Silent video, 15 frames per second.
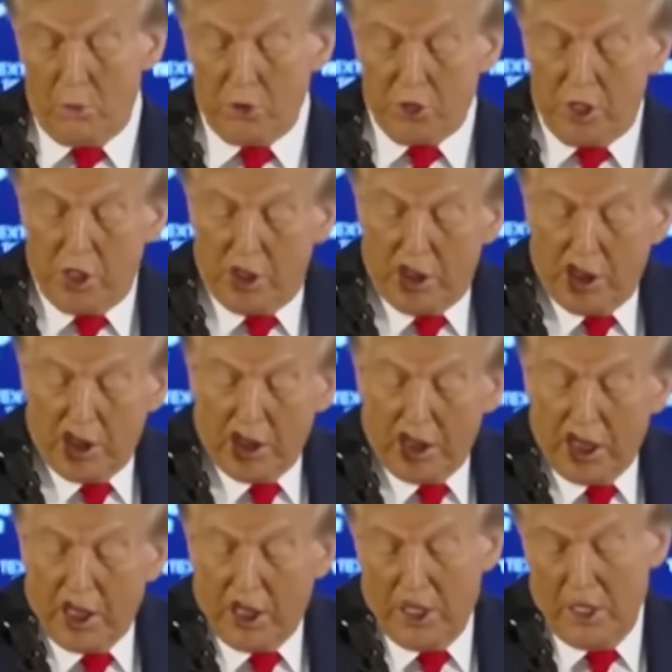was an illegal
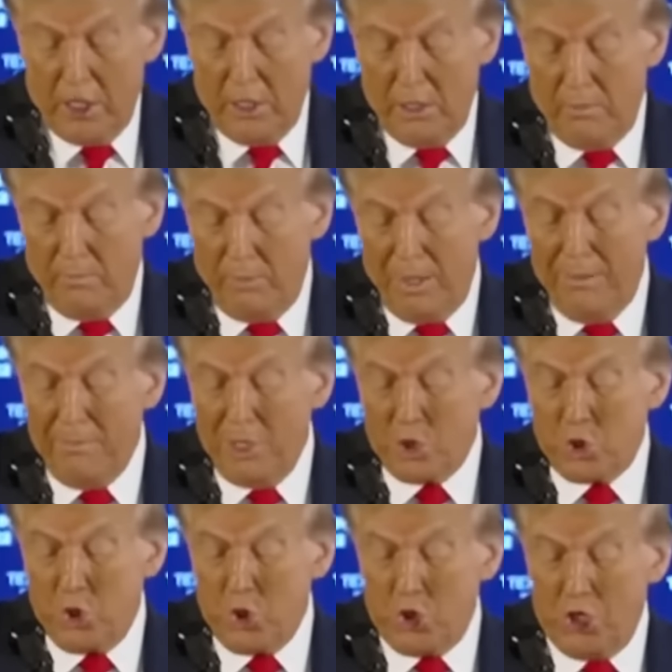alien,
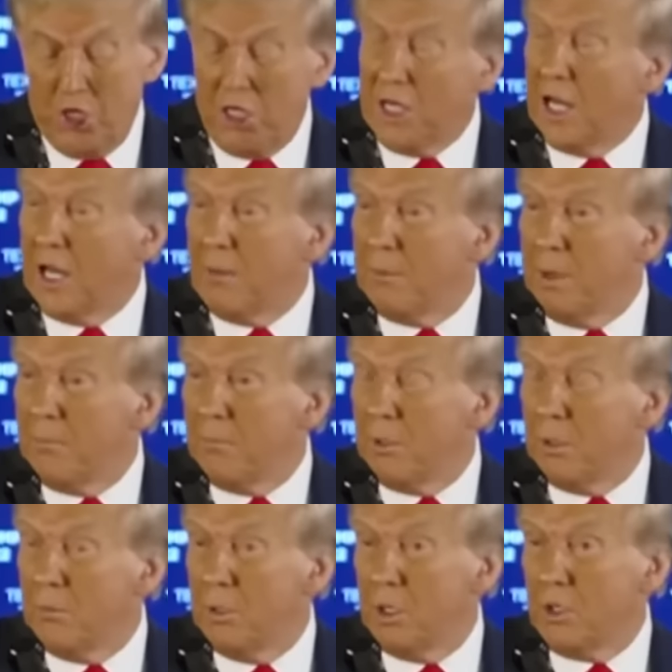MS-13 gang
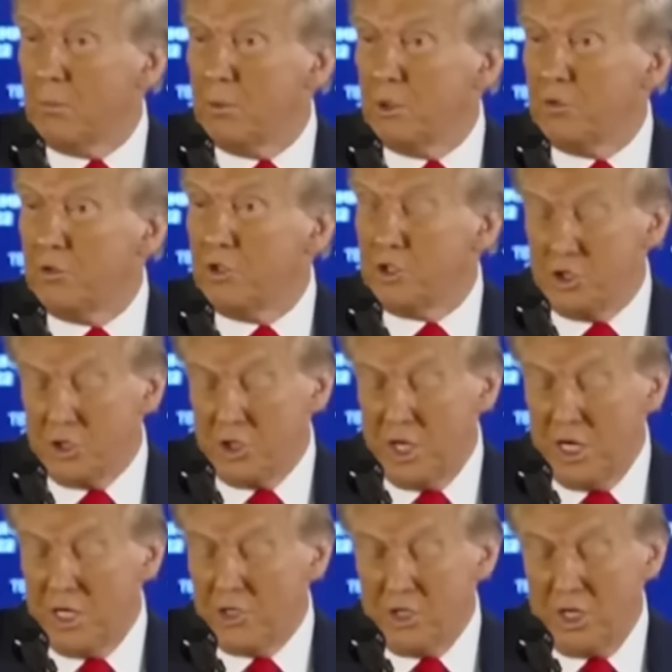member, among the most vicious
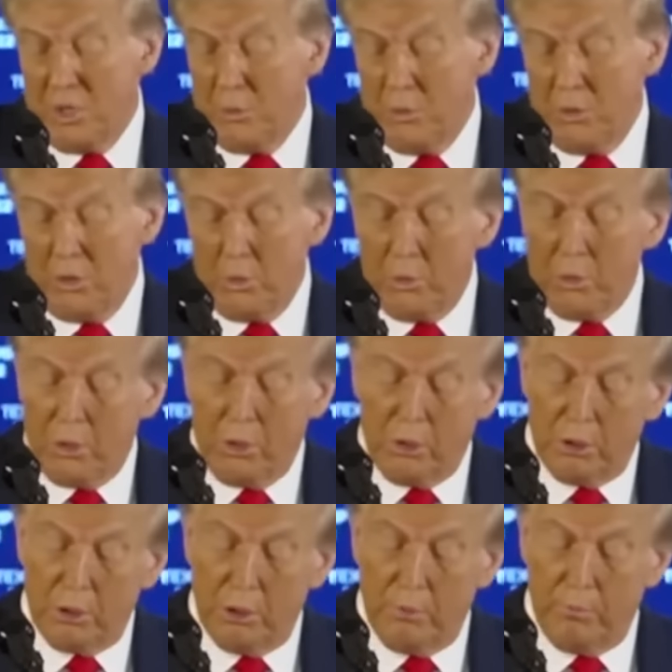gangs anywhere in the
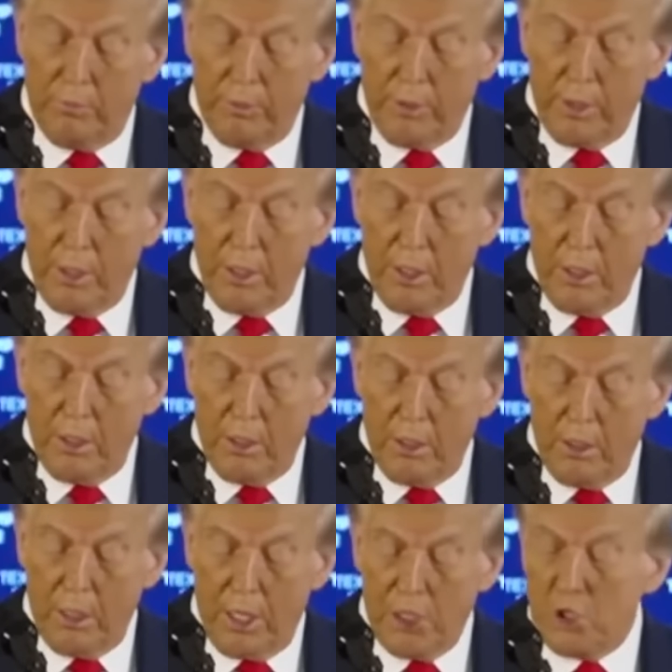world.
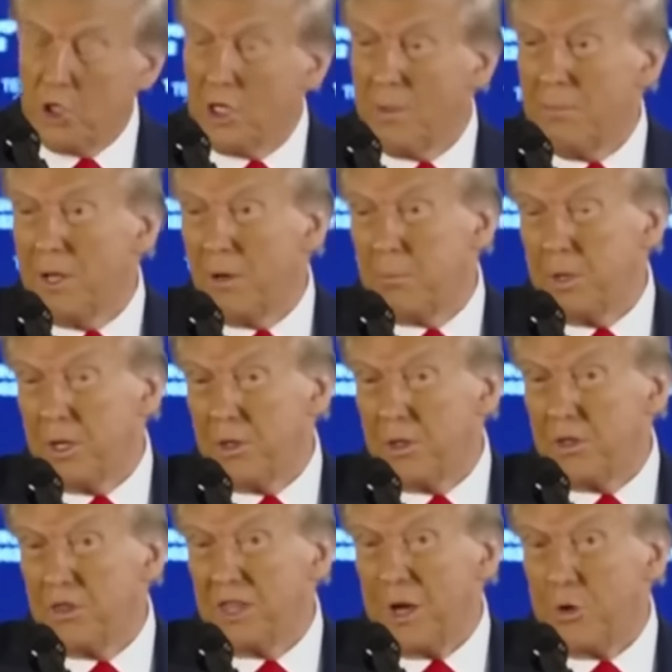I took him out by
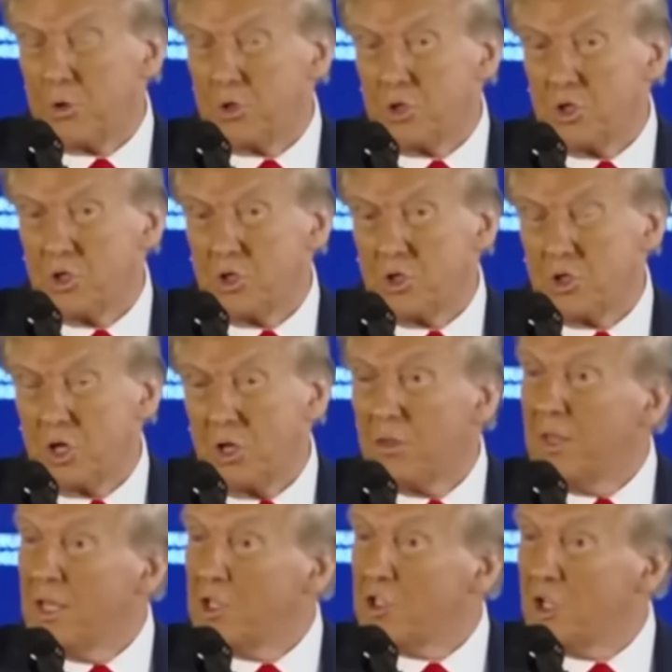the thousands,
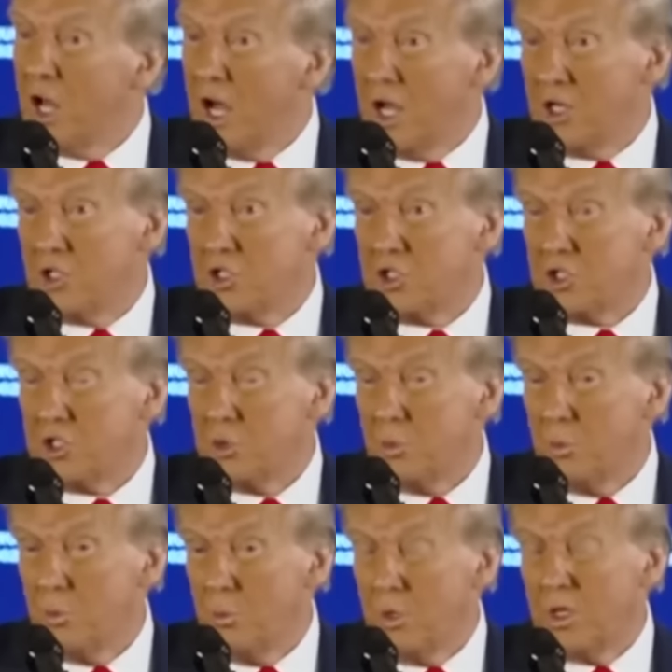thanks to
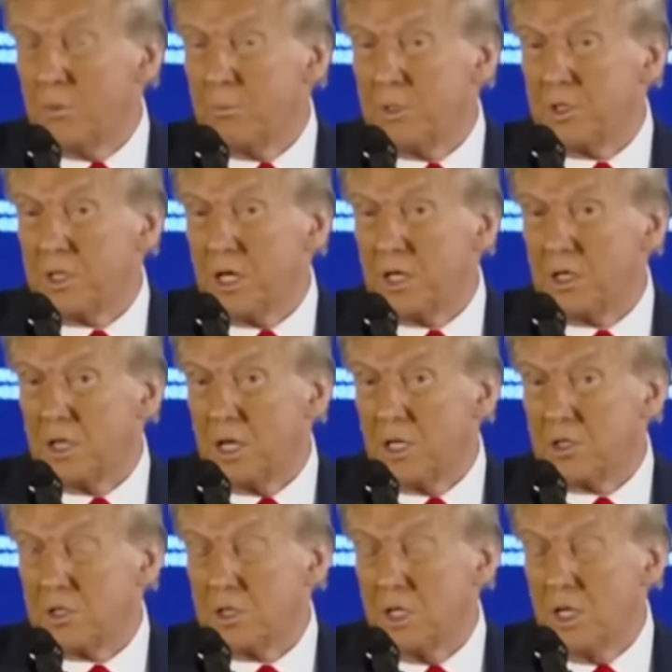ICE. We're going to protect
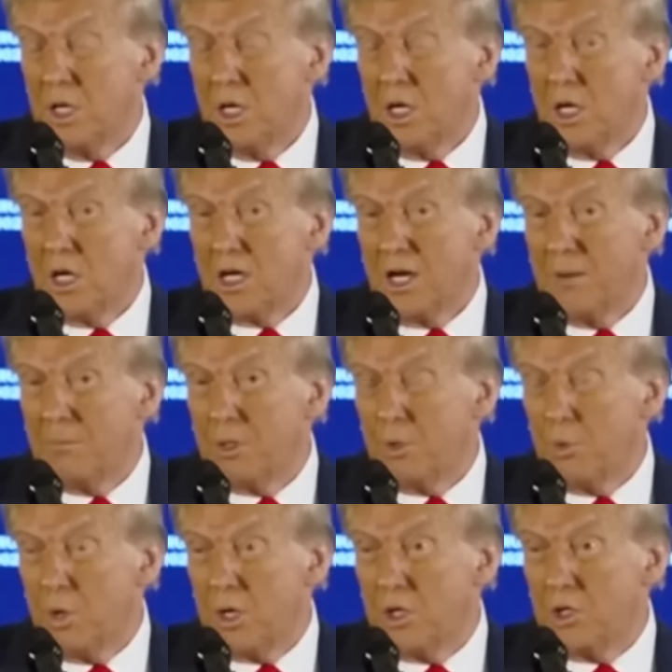ICE.
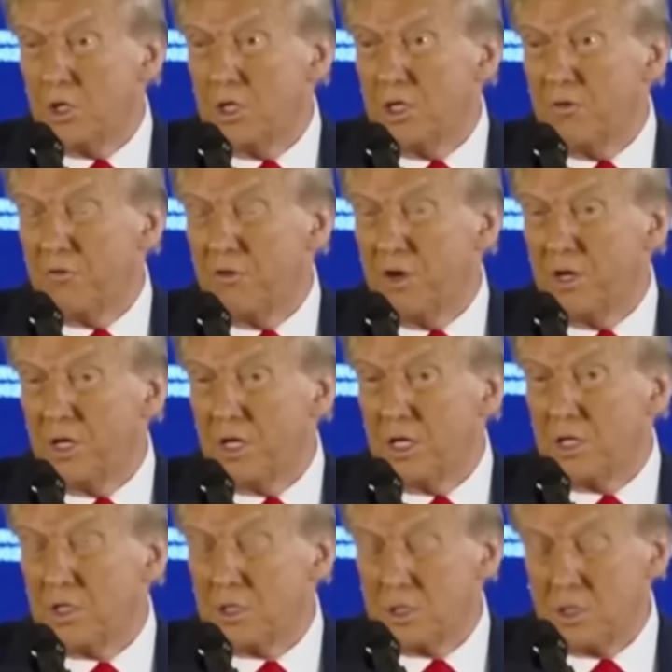Kamala wanted to defund
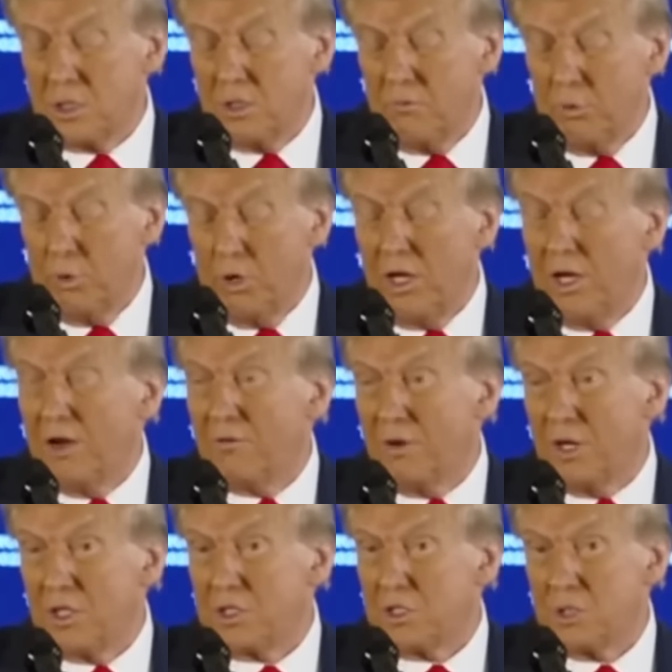ICE. We didn't have
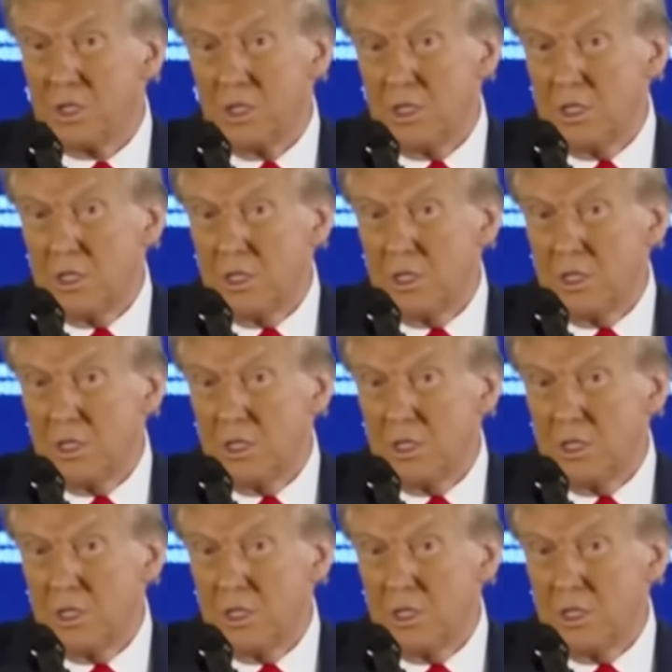ICE.